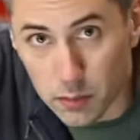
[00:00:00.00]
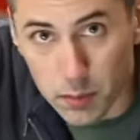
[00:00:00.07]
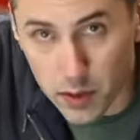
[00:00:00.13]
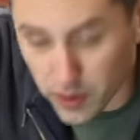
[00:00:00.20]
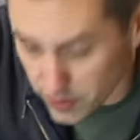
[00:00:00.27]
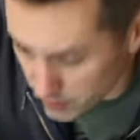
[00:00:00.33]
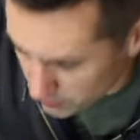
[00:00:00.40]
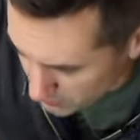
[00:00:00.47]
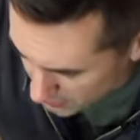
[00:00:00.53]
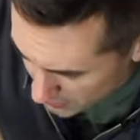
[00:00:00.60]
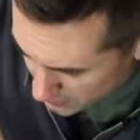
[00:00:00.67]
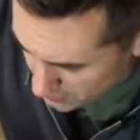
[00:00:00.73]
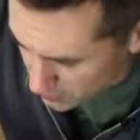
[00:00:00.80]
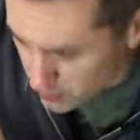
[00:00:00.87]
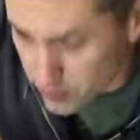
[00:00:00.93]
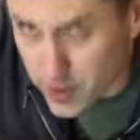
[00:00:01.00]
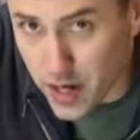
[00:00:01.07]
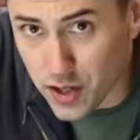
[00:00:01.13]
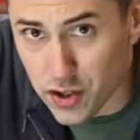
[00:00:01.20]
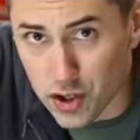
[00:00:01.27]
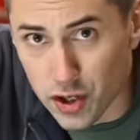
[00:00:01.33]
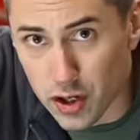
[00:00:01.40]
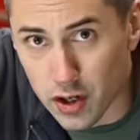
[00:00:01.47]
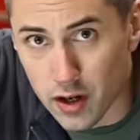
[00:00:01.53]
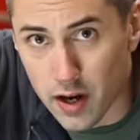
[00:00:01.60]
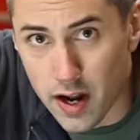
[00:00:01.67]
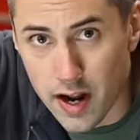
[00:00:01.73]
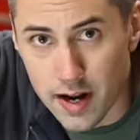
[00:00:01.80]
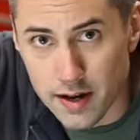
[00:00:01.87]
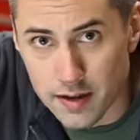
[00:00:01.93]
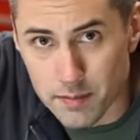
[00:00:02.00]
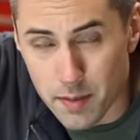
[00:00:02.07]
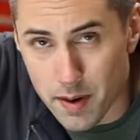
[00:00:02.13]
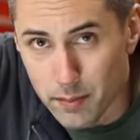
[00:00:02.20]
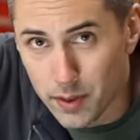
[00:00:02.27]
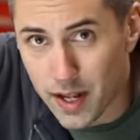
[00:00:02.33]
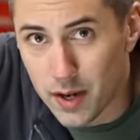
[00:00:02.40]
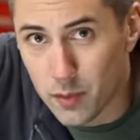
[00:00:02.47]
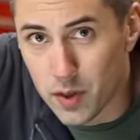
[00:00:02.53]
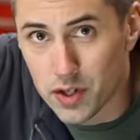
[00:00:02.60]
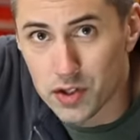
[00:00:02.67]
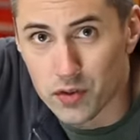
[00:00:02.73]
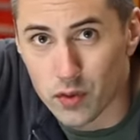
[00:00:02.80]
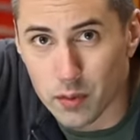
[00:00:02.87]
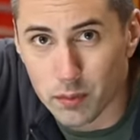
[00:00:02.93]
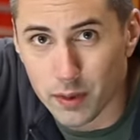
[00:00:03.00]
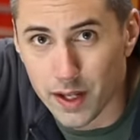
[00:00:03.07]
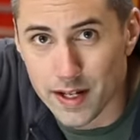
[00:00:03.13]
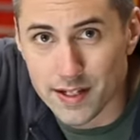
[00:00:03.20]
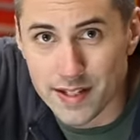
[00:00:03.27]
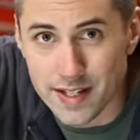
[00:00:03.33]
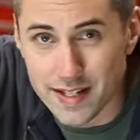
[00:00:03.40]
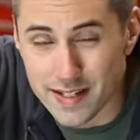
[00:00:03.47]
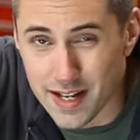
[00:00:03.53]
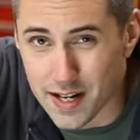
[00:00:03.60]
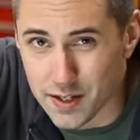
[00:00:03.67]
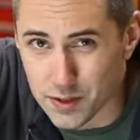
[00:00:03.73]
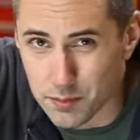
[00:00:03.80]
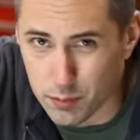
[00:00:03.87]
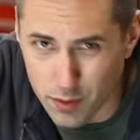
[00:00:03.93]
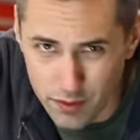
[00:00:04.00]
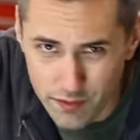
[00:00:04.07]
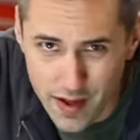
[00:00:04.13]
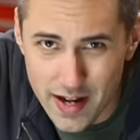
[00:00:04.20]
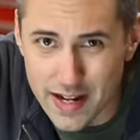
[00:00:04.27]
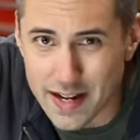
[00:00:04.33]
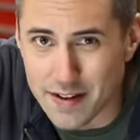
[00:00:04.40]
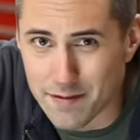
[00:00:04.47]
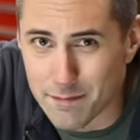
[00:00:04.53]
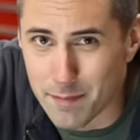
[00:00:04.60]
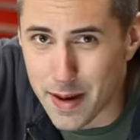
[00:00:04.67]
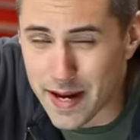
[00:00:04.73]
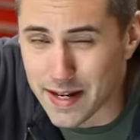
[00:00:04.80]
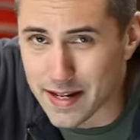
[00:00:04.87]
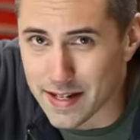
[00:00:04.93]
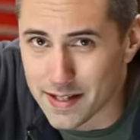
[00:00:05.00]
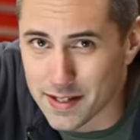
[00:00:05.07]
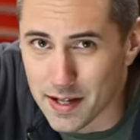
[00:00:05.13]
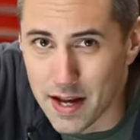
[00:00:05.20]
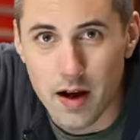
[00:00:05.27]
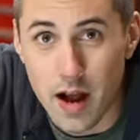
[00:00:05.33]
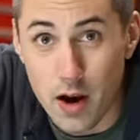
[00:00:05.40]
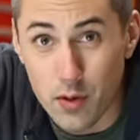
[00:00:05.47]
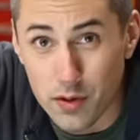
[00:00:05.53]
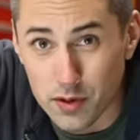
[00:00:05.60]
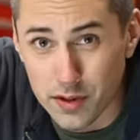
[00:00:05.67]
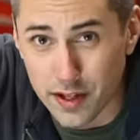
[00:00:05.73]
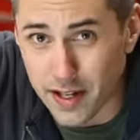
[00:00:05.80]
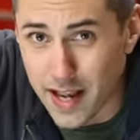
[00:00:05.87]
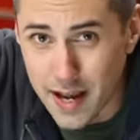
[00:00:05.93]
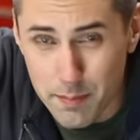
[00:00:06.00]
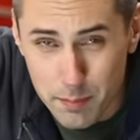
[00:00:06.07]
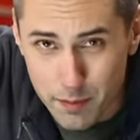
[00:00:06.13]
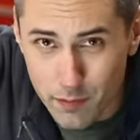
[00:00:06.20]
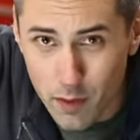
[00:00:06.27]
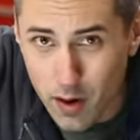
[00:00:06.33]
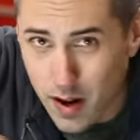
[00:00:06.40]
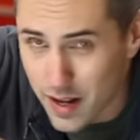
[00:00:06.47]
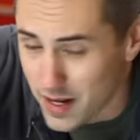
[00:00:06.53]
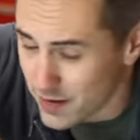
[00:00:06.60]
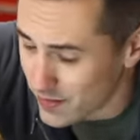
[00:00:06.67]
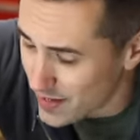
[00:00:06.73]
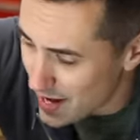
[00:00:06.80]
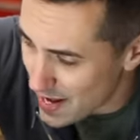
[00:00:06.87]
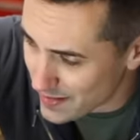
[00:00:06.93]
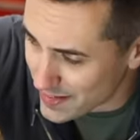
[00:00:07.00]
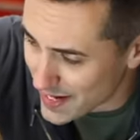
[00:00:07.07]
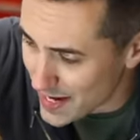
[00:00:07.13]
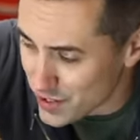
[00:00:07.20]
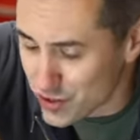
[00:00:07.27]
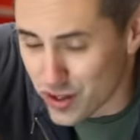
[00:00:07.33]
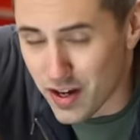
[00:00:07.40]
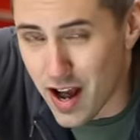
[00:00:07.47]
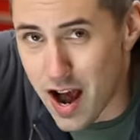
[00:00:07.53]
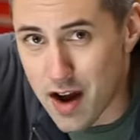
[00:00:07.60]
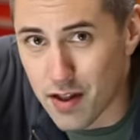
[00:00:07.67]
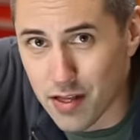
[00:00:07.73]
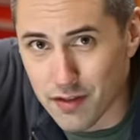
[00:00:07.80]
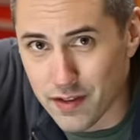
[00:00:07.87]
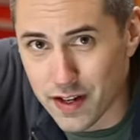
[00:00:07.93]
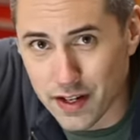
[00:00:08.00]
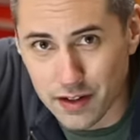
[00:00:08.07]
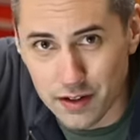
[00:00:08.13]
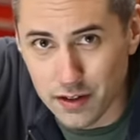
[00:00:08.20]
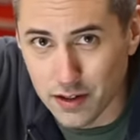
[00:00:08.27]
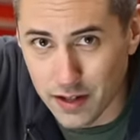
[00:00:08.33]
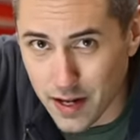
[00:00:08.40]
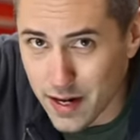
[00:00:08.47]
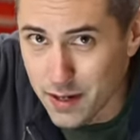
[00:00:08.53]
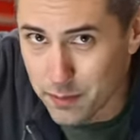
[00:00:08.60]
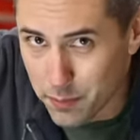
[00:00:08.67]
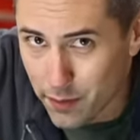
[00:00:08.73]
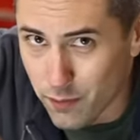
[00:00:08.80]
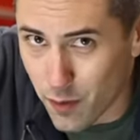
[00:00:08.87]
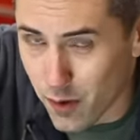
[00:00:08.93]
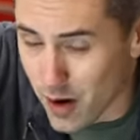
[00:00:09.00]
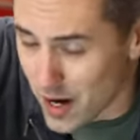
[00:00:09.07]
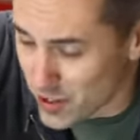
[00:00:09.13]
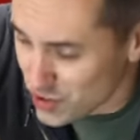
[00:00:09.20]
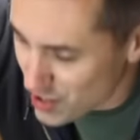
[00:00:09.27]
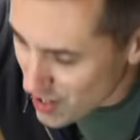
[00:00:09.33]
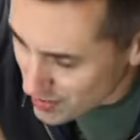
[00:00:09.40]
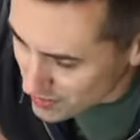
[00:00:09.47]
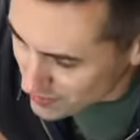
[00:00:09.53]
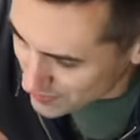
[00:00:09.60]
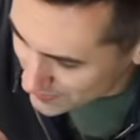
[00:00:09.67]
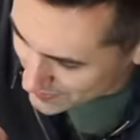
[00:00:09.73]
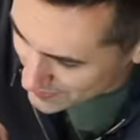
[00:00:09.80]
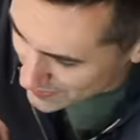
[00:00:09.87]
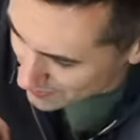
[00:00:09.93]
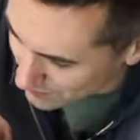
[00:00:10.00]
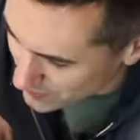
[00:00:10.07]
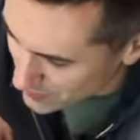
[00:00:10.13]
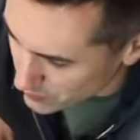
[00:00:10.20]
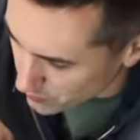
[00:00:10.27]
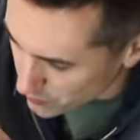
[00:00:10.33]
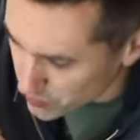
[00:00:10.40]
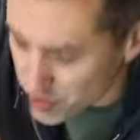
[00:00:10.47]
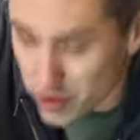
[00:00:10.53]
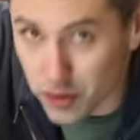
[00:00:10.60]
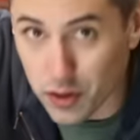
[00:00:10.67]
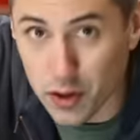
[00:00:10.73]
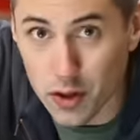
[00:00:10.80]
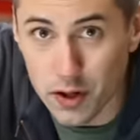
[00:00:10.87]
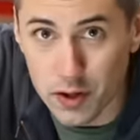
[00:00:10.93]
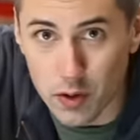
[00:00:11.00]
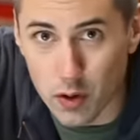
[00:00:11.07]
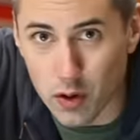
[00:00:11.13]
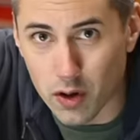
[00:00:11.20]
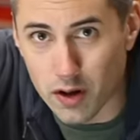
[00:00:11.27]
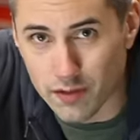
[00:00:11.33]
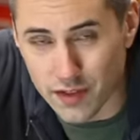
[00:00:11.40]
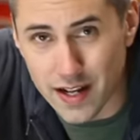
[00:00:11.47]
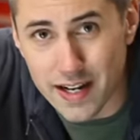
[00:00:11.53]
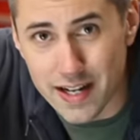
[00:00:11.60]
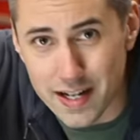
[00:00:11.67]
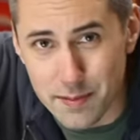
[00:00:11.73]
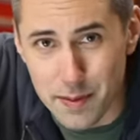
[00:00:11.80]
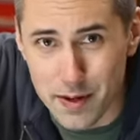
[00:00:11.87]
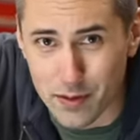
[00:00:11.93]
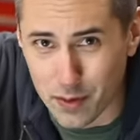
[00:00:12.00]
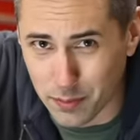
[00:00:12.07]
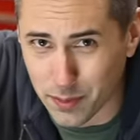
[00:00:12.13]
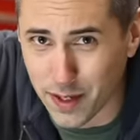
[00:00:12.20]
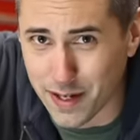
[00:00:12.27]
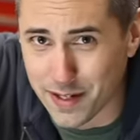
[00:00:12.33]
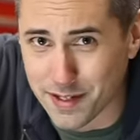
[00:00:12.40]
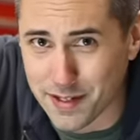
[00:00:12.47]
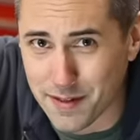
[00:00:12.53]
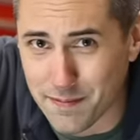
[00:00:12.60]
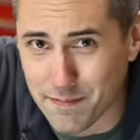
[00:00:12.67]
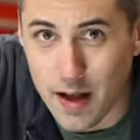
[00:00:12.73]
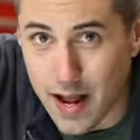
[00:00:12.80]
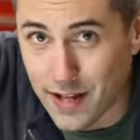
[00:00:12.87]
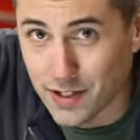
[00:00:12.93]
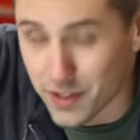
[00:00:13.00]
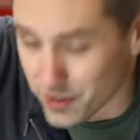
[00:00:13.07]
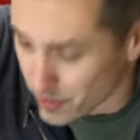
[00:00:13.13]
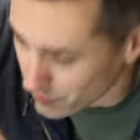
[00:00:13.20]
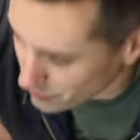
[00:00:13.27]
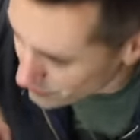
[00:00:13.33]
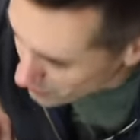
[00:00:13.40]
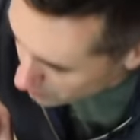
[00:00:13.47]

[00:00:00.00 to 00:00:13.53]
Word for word: pulleys and a new tensioner, and my plan was to replace these as preventative maintenance. I ordered the kit before I even had the engine out of the vehicle and before I checked to see if these were still good or if they need to be replaced. As it turns